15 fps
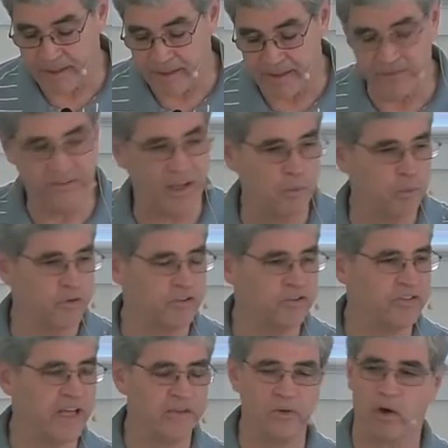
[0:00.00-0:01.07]
is that we're
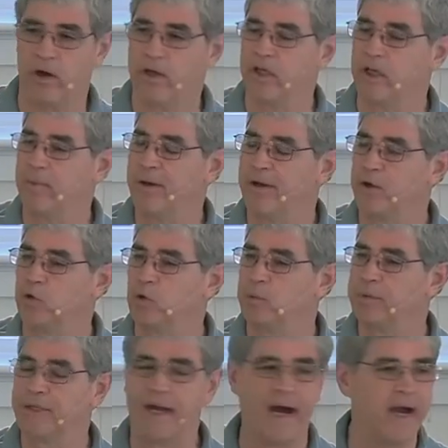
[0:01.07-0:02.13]
just not talking about a
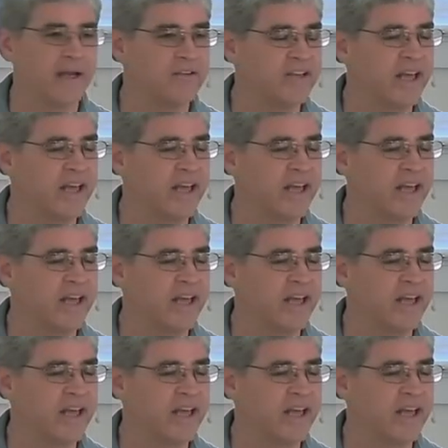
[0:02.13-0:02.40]
group of guys